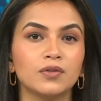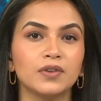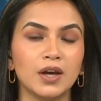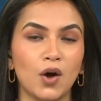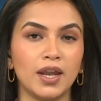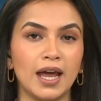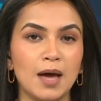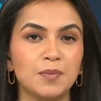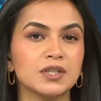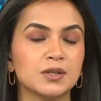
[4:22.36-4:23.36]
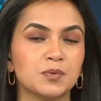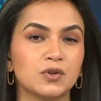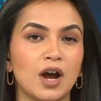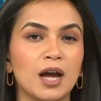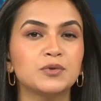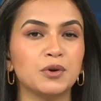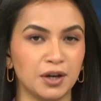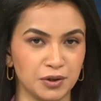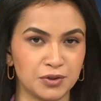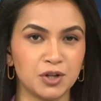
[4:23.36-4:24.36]
the WION app and subscribe to our
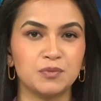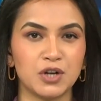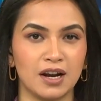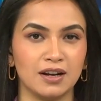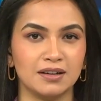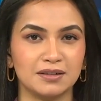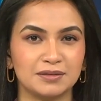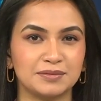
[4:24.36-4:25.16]
YouTube channel.